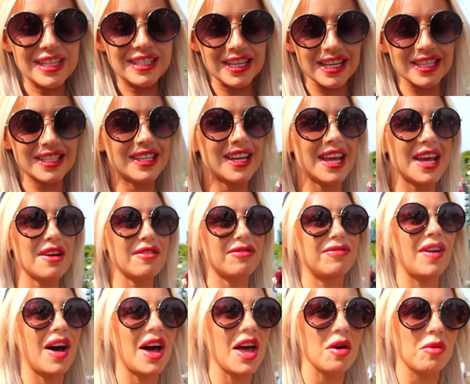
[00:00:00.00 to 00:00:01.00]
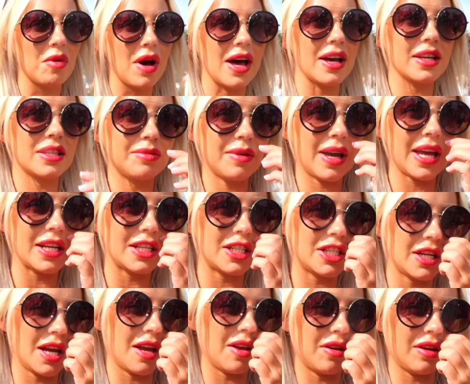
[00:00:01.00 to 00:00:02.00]
Disney fireworks,
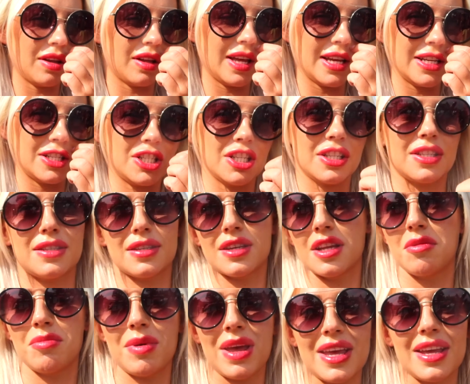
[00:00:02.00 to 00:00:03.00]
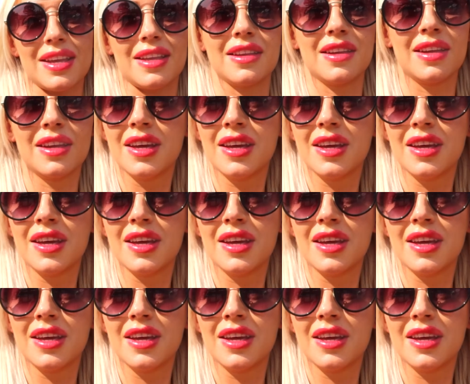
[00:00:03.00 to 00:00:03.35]
which is just going to be